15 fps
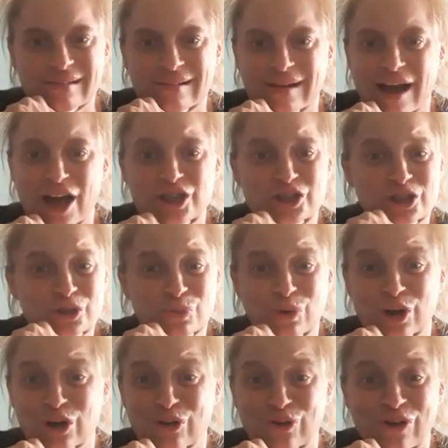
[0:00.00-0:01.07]
God. I just
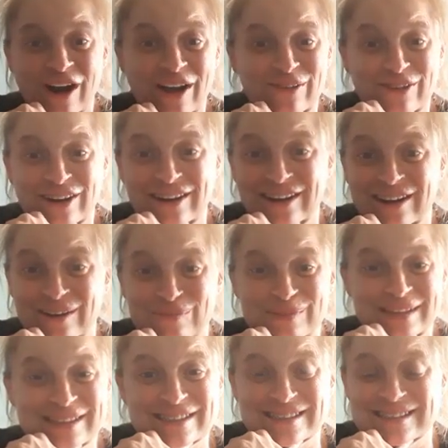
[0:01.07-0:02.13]
want to cry right now
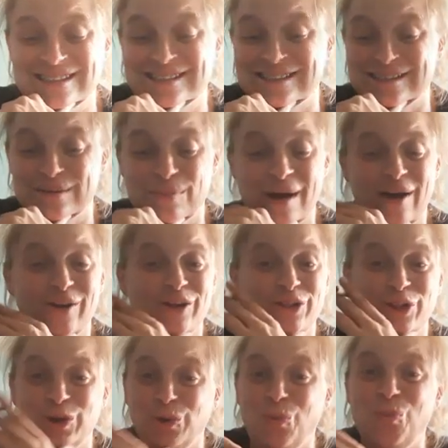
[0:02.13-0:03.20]
because this is about a
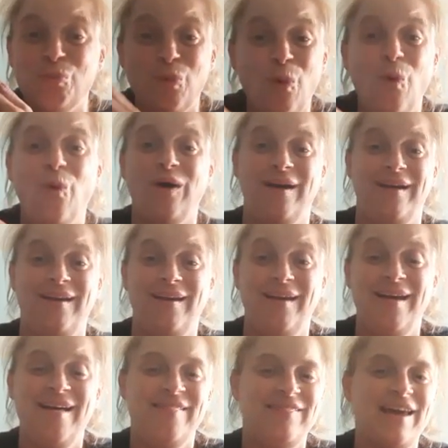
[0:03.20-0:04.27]
little boy
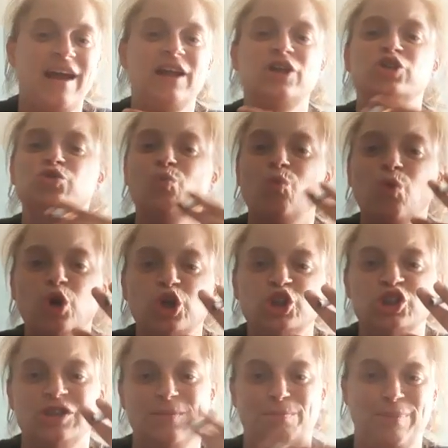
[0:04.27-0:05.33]
that is
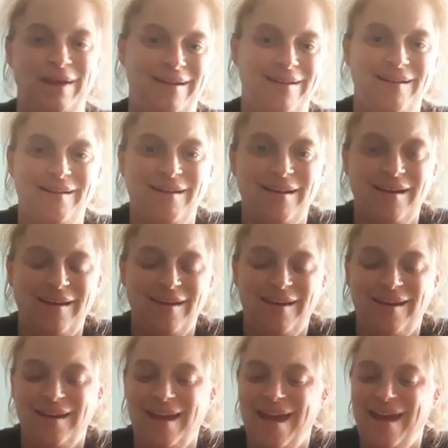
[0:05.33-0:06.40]
worshiping
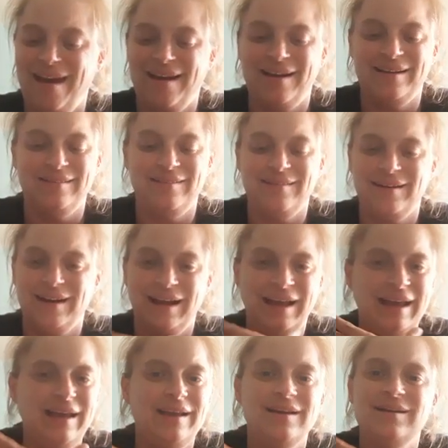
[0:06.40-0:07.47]
and
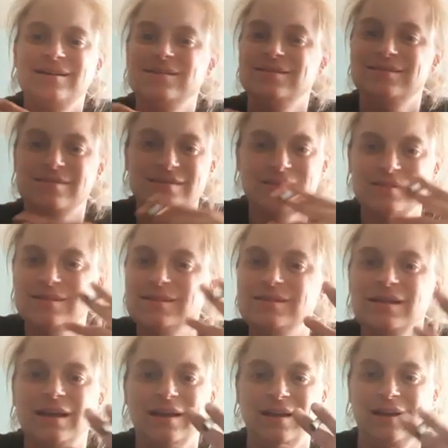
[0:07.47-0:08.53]
he is
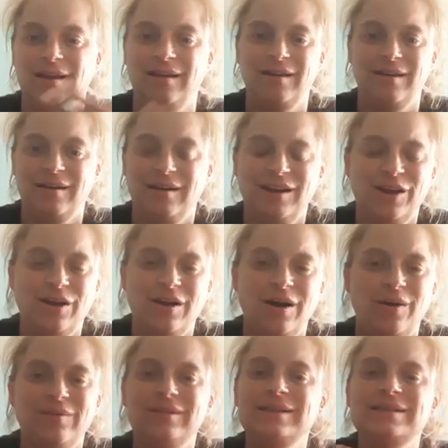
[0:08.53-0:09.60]
singing, you
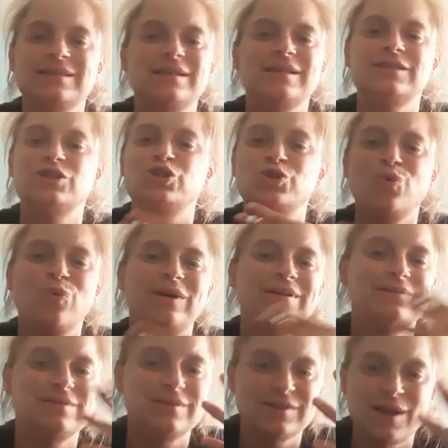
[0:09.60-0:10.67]
know, at least he's
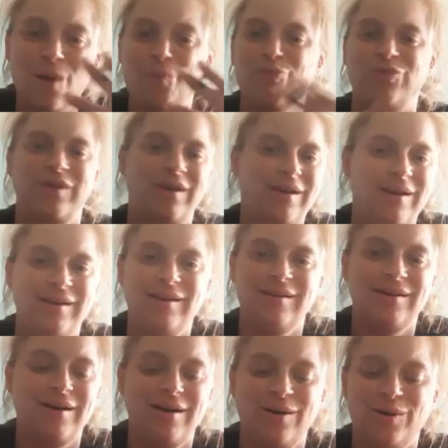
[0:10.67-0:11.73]
doing something, you
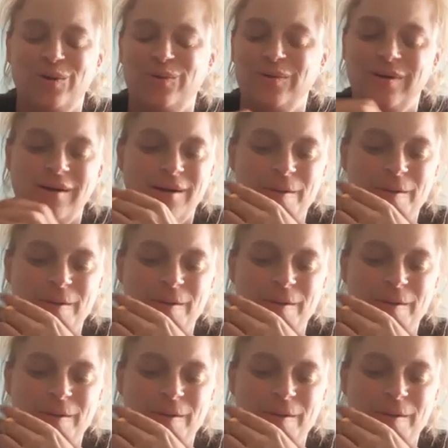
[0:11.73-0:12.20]
know.